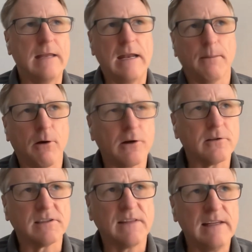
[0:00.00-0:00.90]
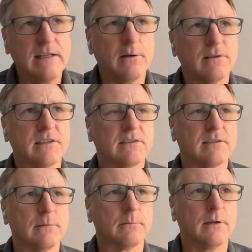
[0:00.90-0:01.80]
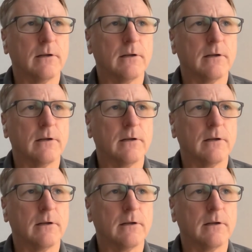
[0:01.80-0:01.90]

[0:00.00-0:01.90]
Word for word: data partners in the ecosystem